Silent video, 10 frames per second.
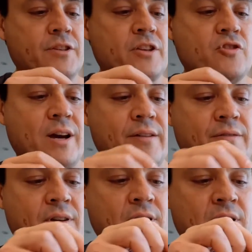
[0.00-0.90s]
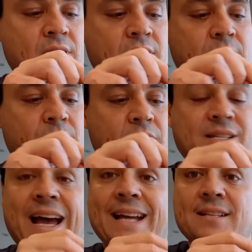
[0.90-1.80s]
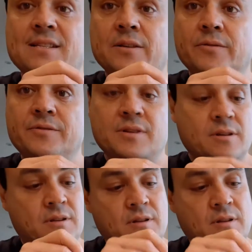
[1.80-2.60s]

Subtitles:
drive, because the head is loose,